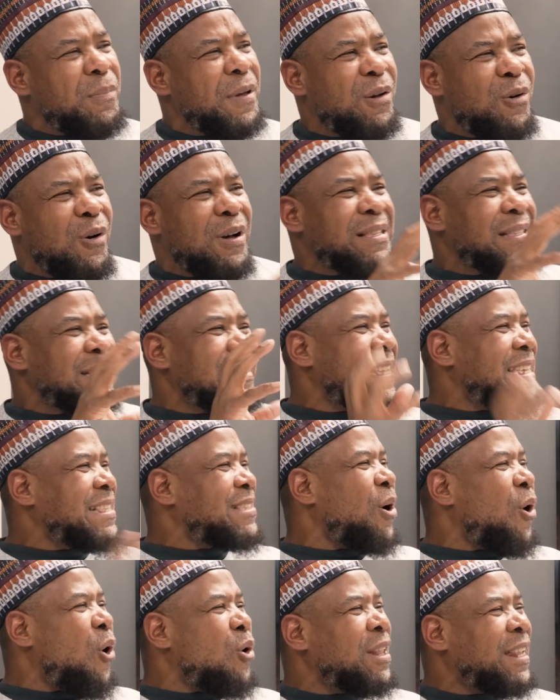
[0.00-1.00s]
because just
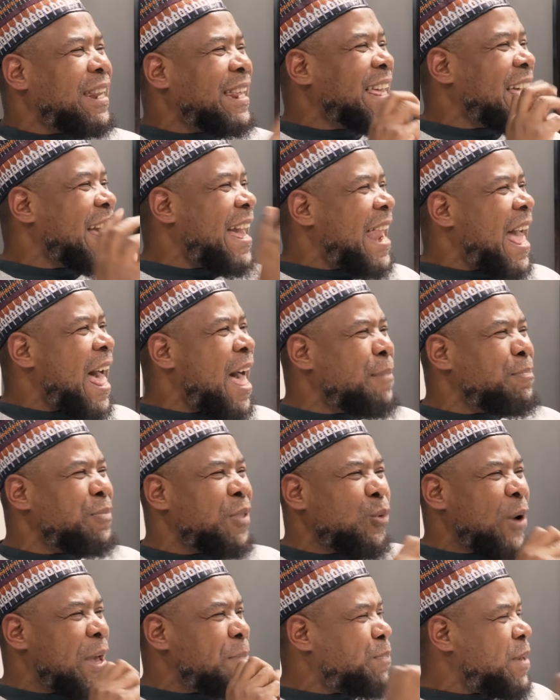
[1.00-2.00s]
all of the kalam,
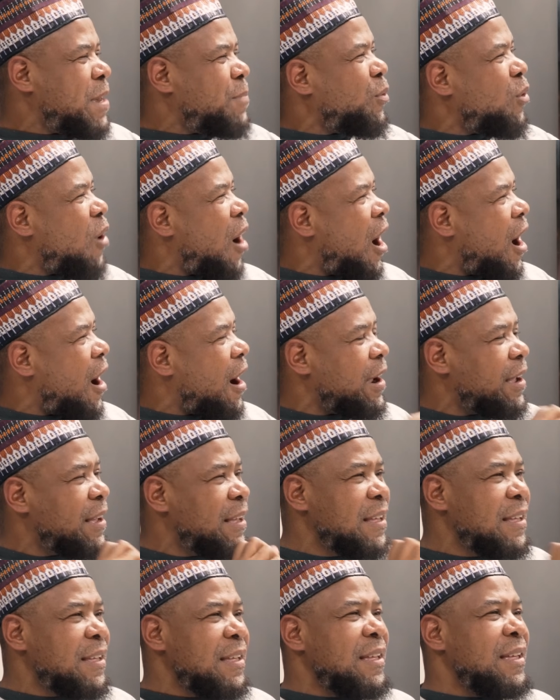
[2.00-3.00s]
the way people are.
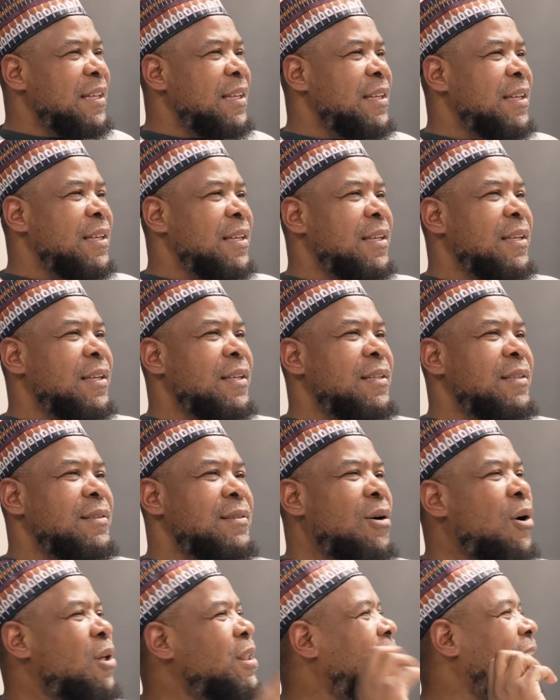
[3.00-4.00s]

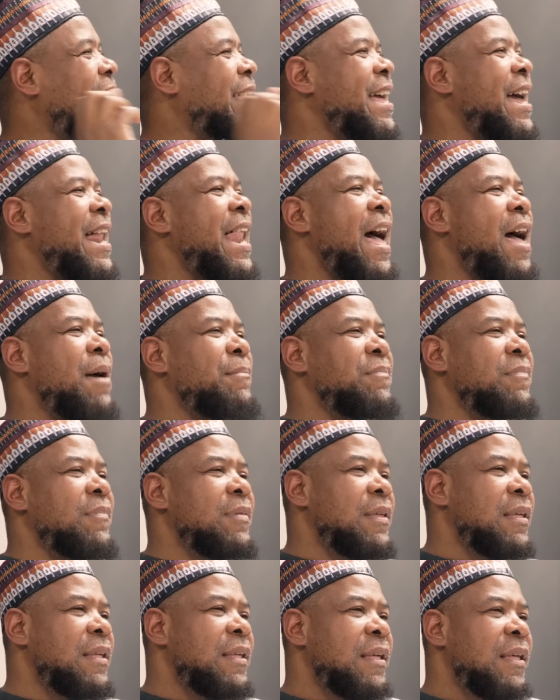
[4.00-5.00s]
All of the kalam.
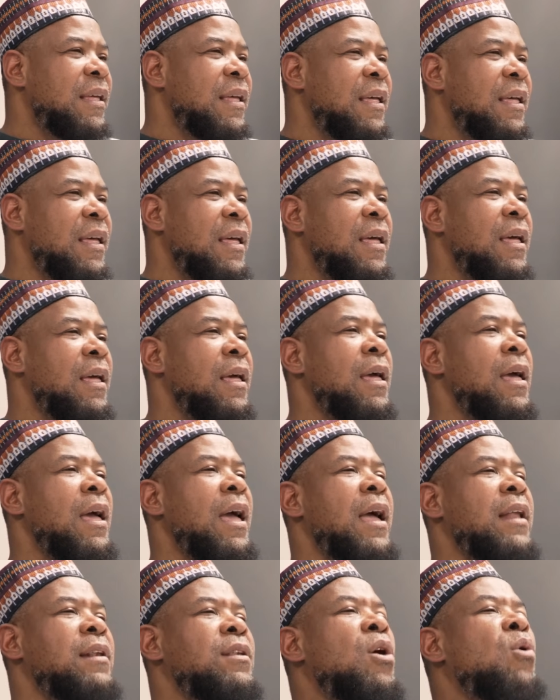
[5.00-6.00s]

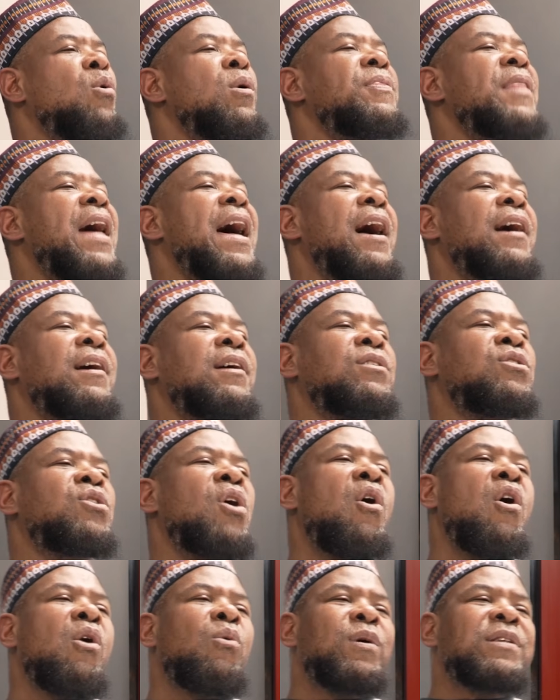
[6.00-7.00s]
And knowing that a
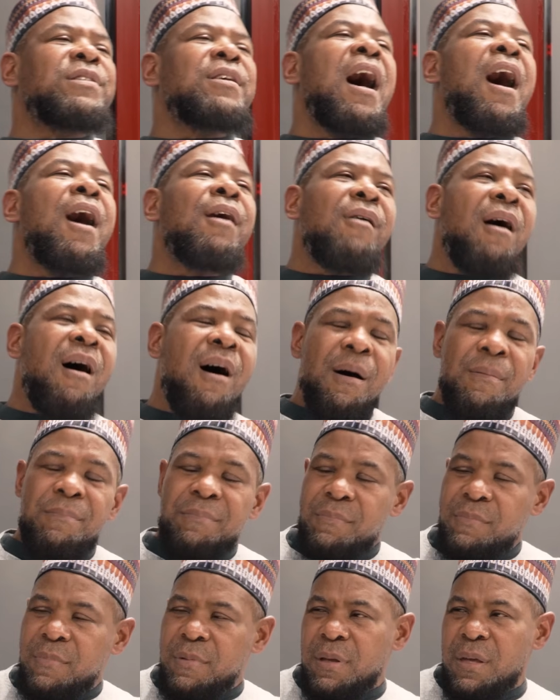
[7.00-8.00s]
dog was
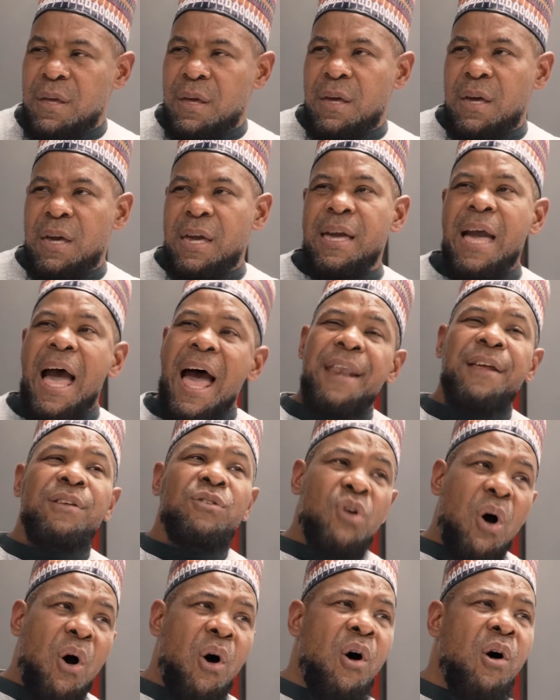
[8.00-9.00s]
haram, he got a
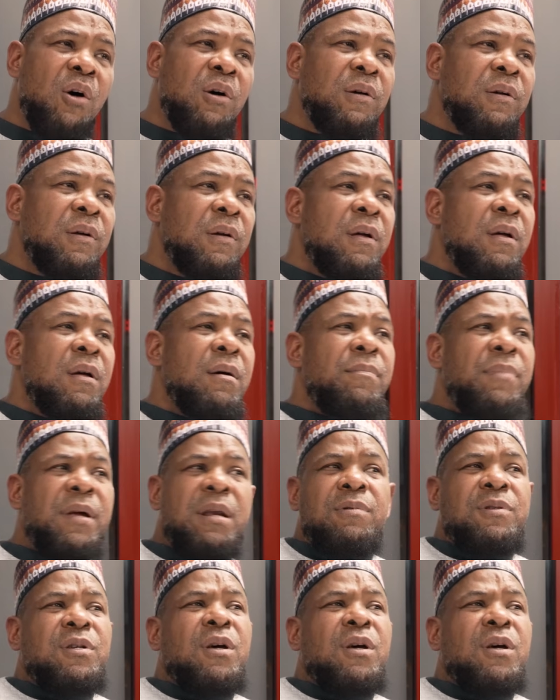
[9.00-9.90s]
dog, but it was